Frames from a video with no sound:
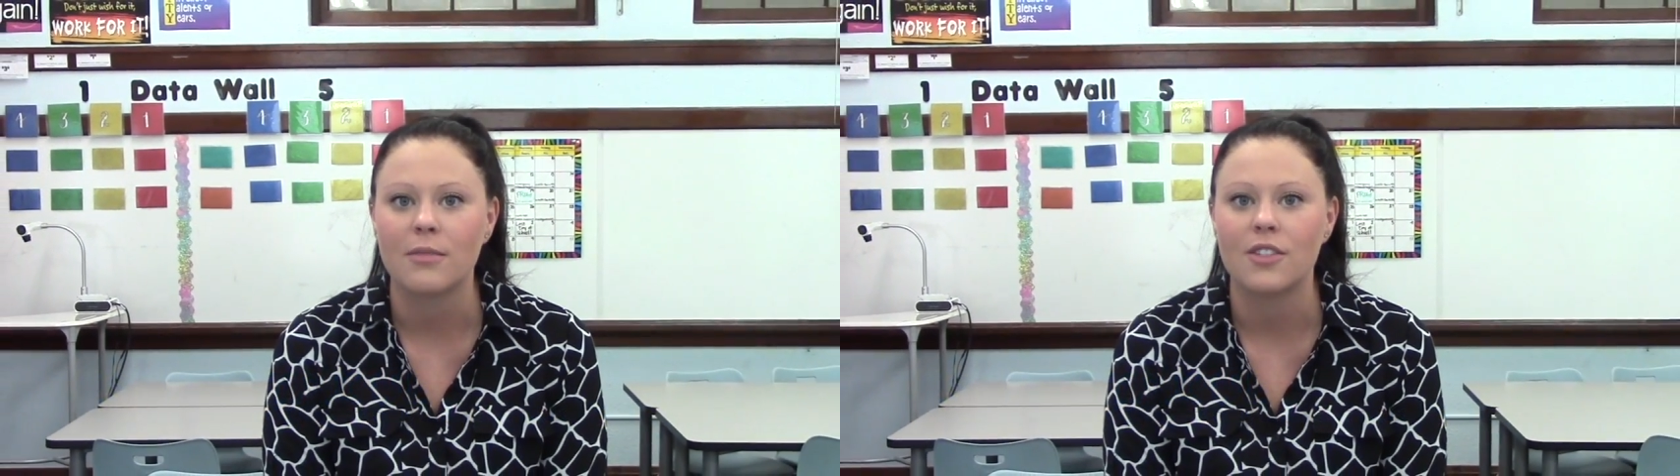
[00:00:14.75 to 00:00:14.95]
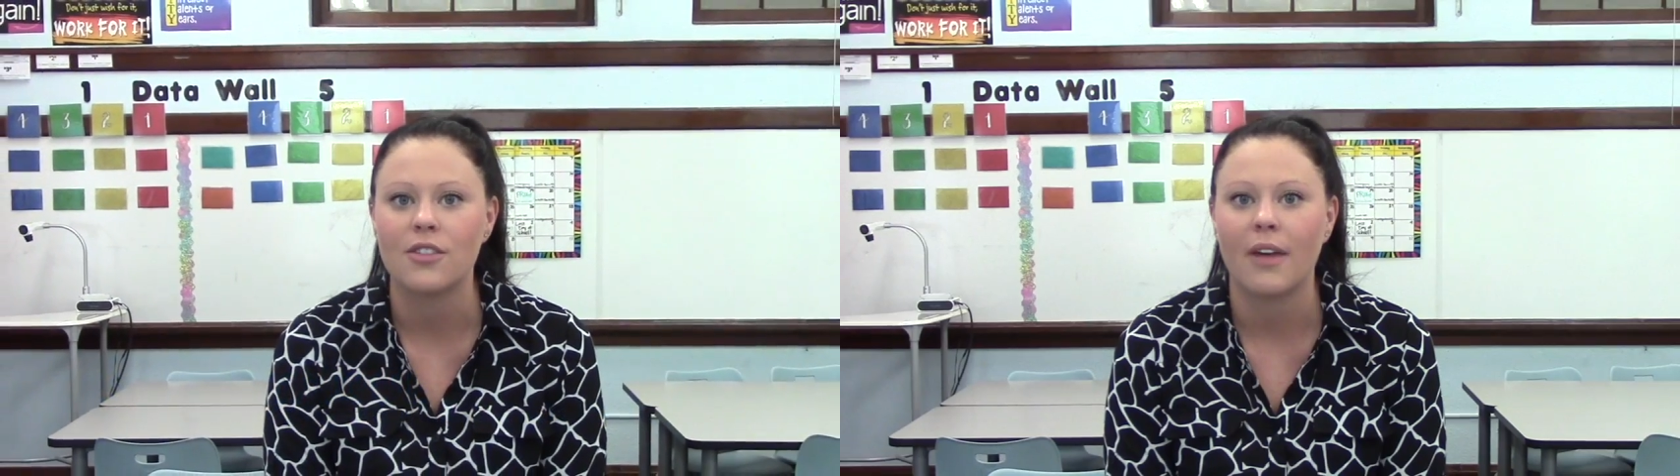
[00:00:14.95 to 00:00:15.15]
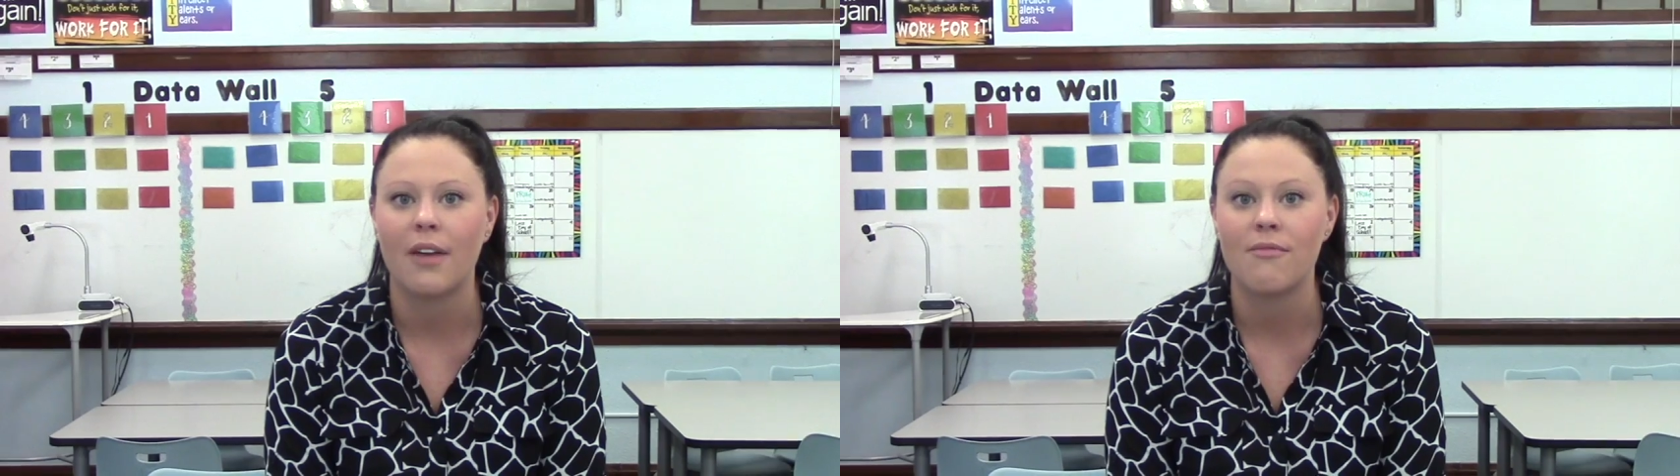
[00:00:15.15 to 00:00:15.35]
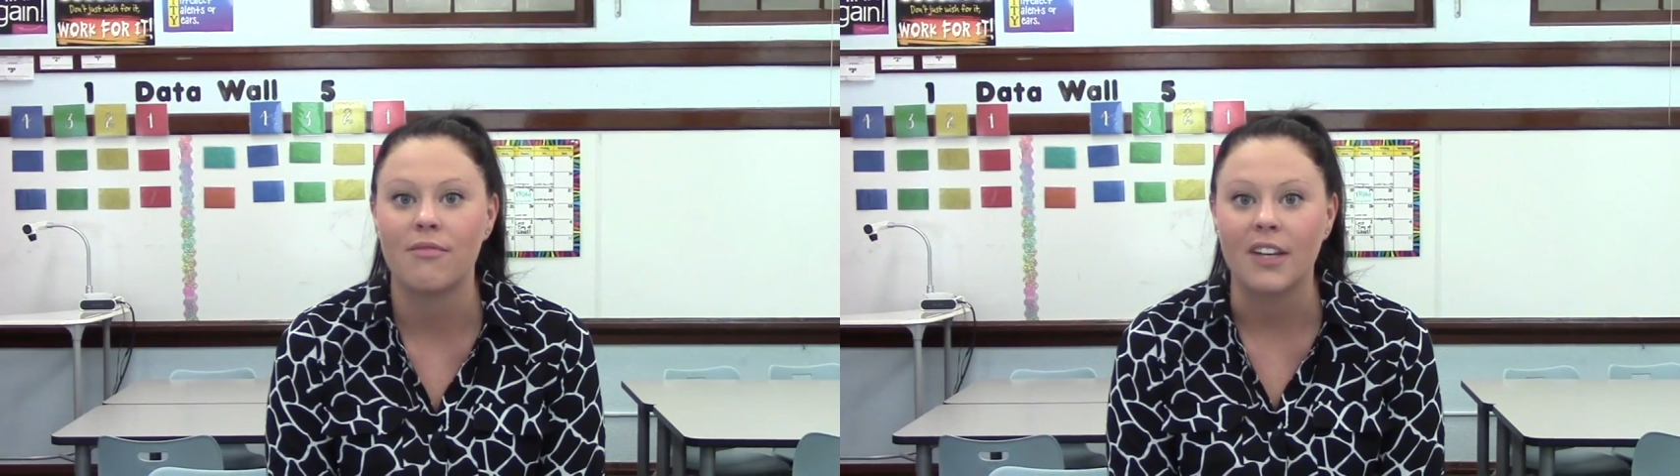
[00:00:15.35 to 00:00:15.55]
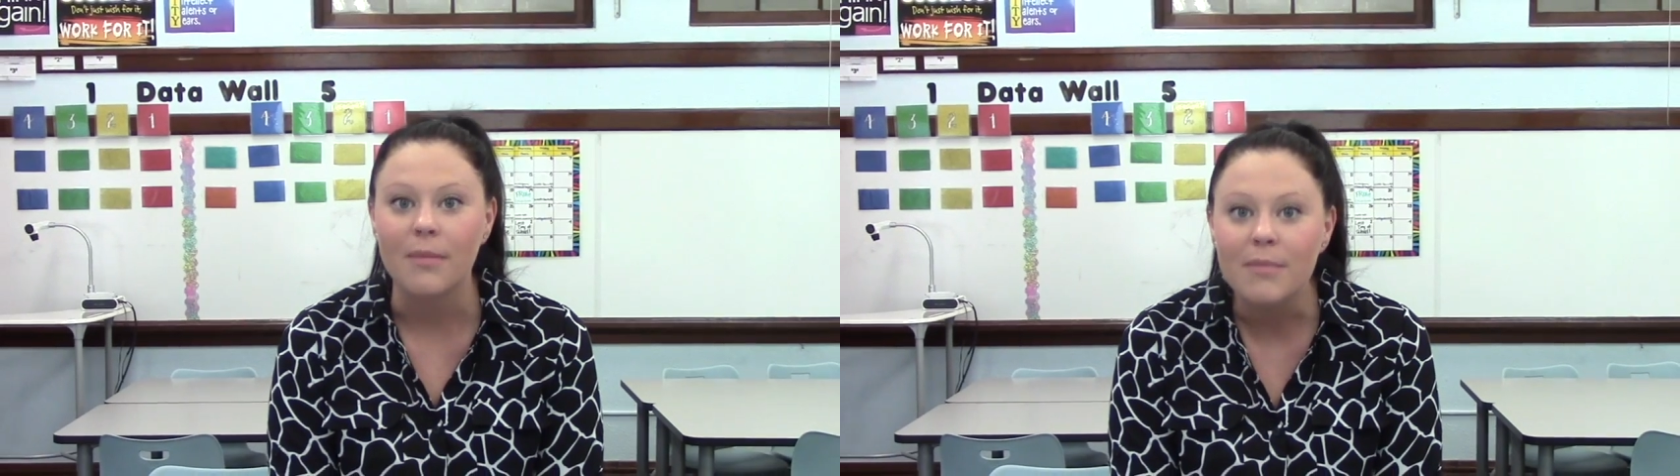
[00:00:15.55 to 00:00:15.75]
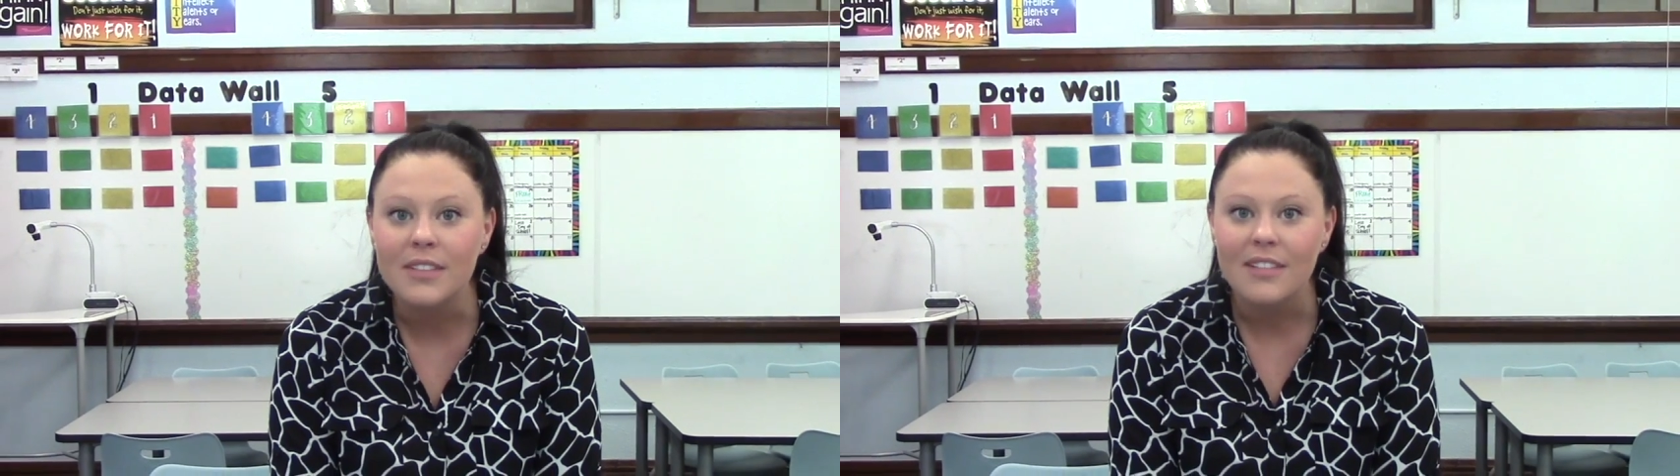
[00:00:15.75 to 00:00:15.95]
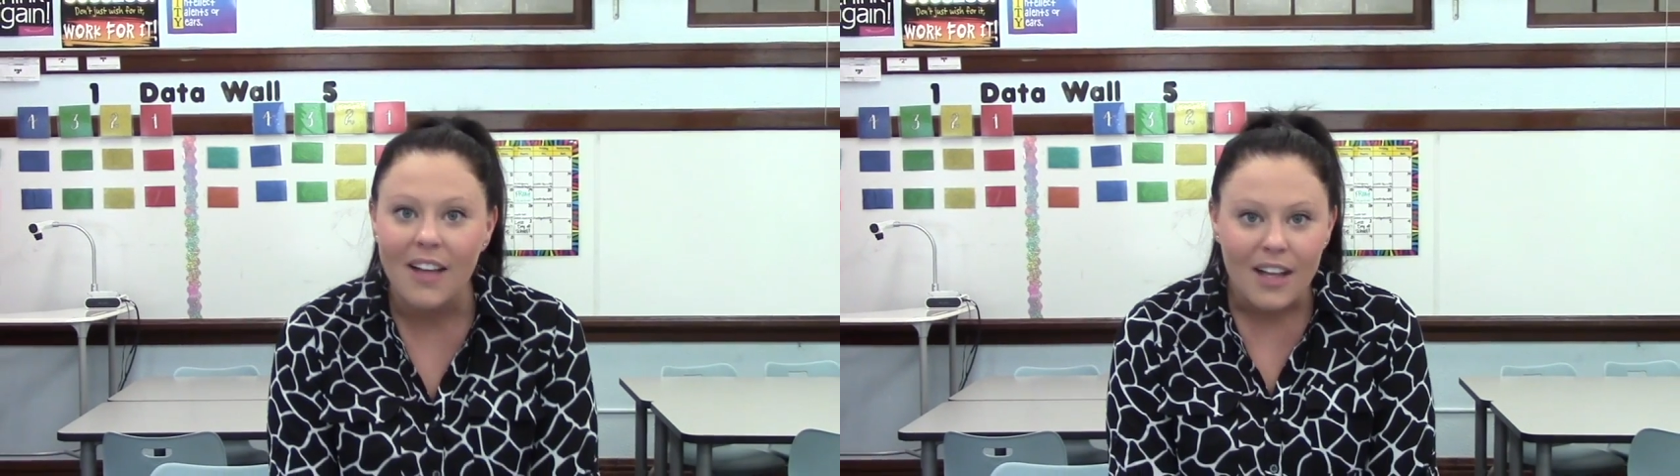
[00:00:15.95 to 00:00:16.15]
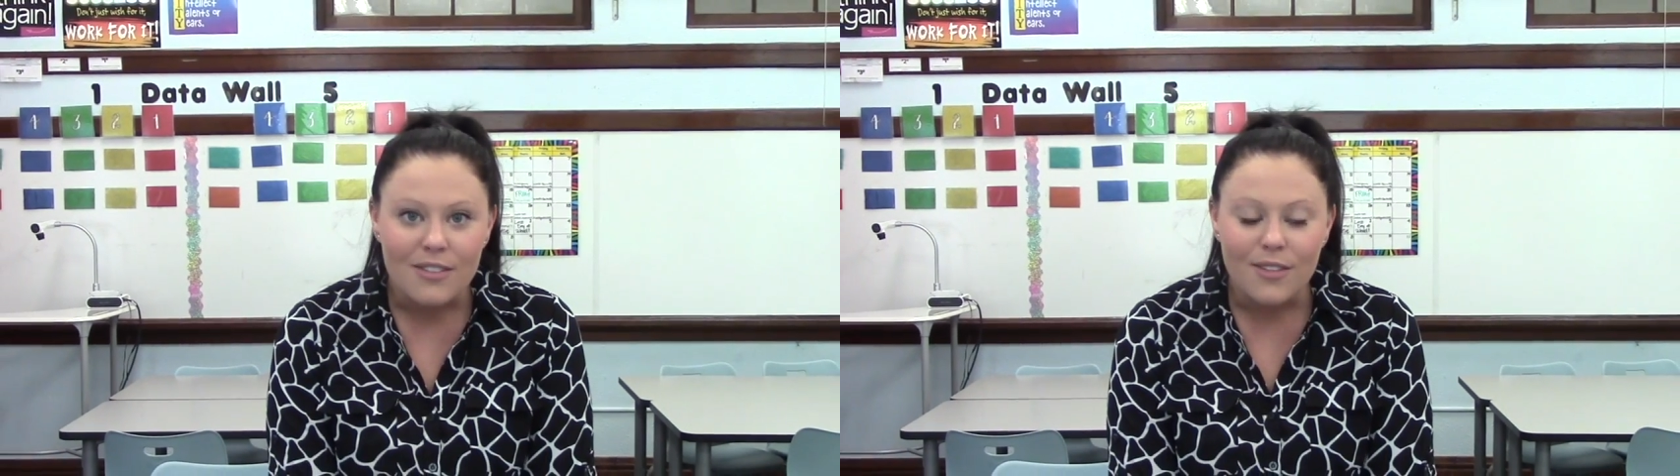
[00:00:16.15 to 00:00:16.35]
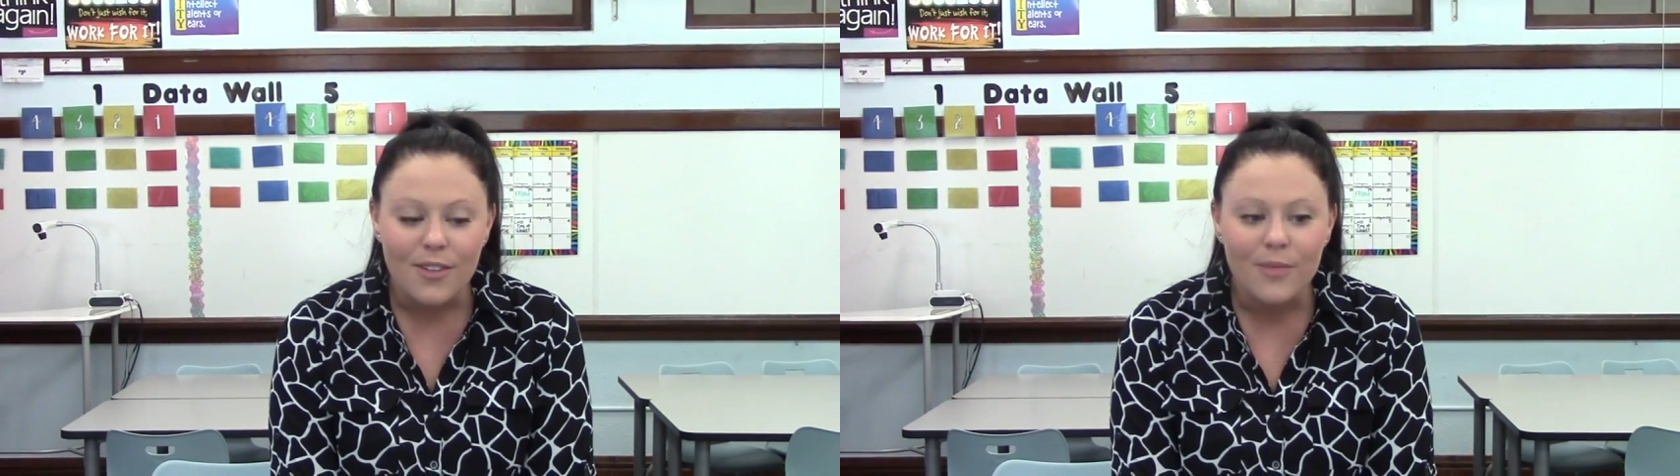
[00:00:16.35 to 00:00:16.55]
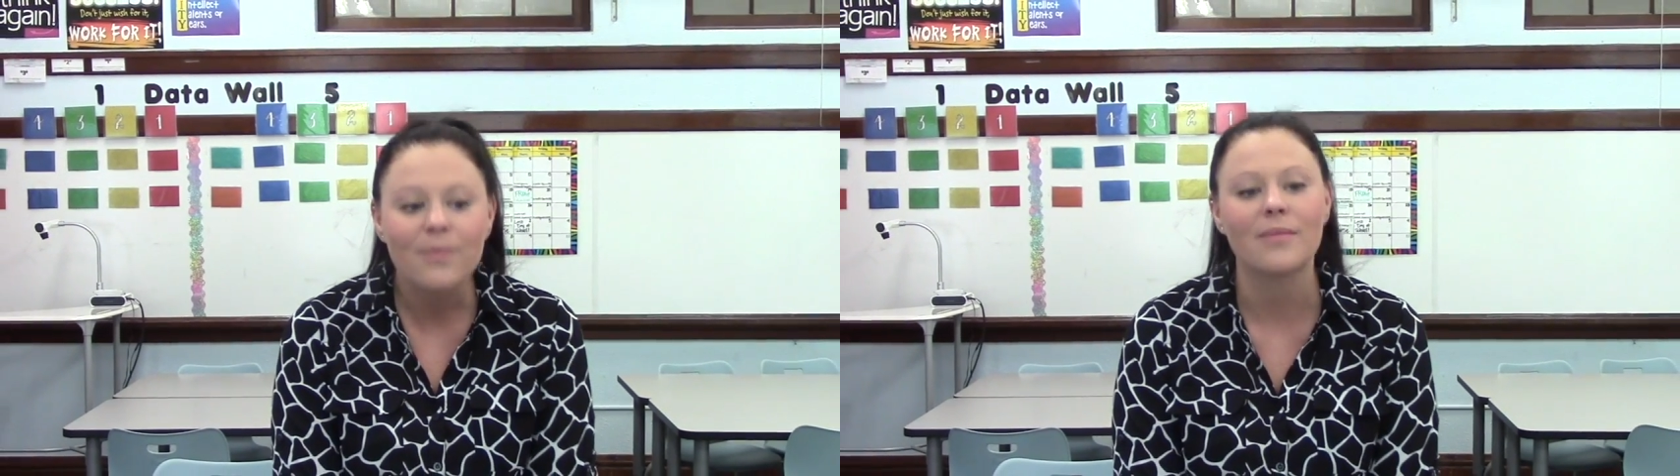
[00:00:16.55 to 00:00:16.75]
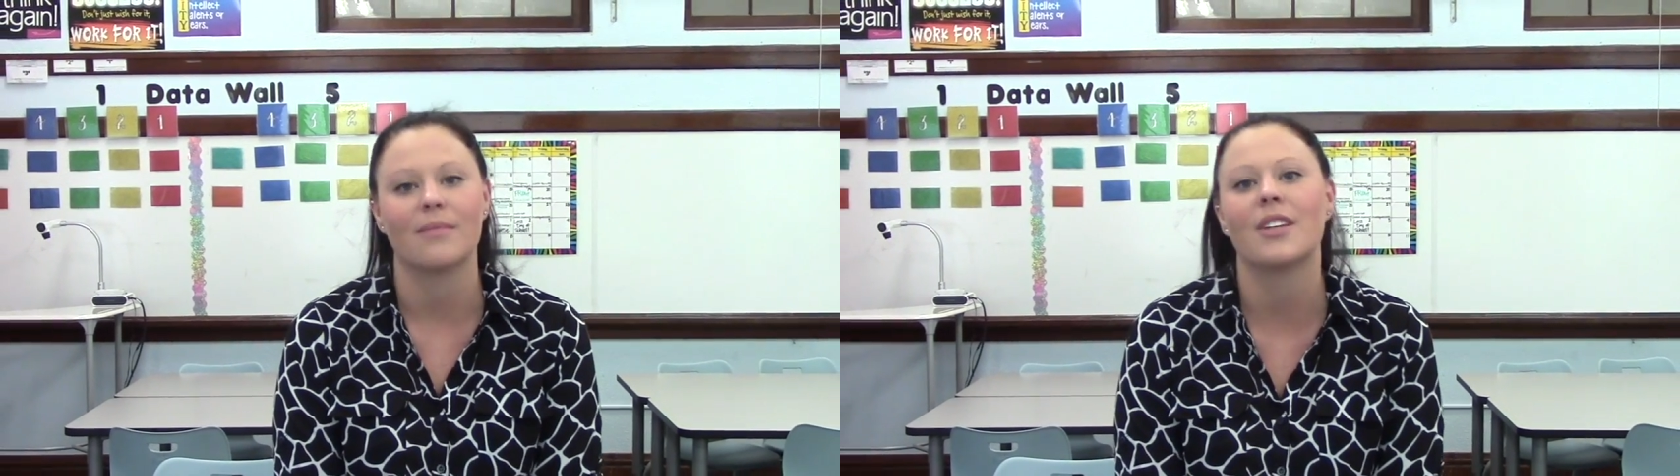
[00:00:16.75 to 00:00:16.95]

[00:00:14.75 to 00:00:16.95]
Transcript: into a flipped classroom,